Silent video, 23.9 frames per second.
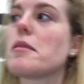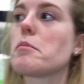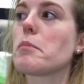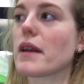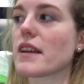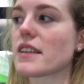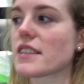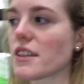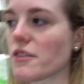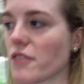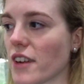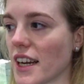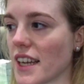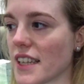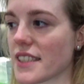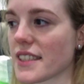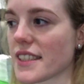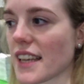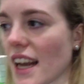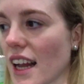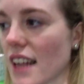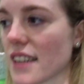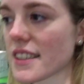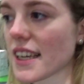makes it really
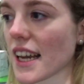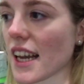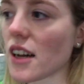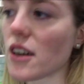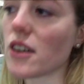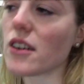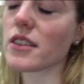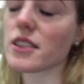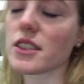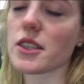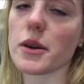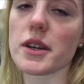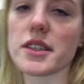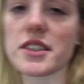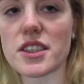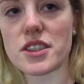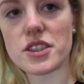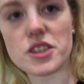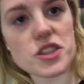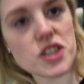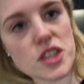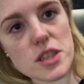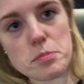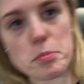stand out, so it
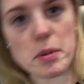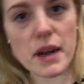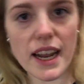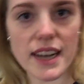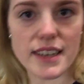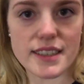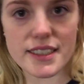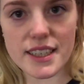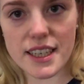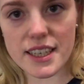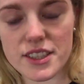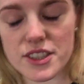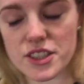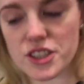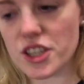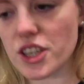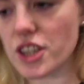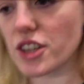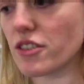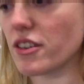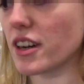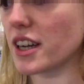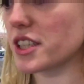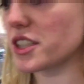doesn't just blend
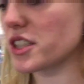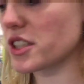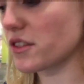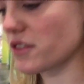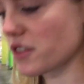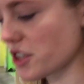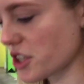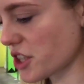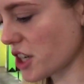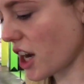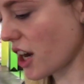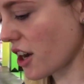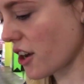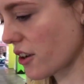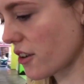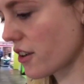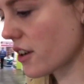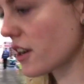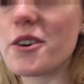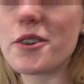into the rest of the show.